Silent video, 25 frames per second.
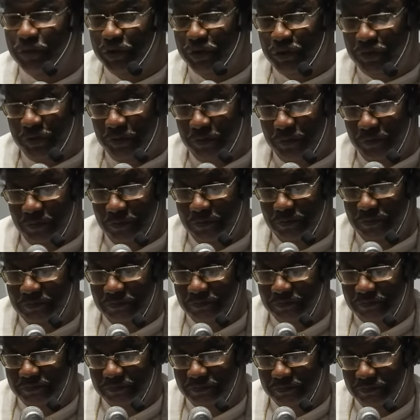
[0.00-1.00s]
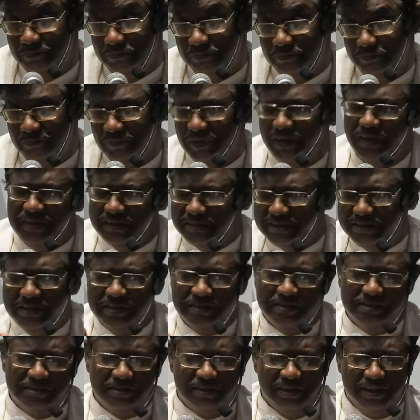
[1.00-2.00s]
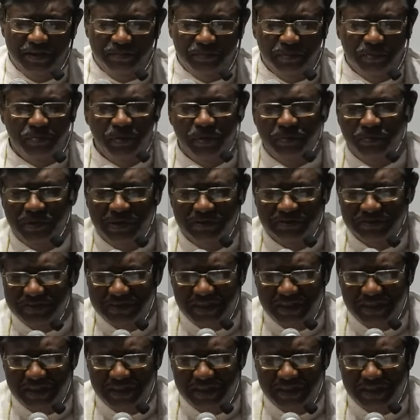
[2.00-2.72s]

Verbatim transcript: with you. Let's just keep a moment of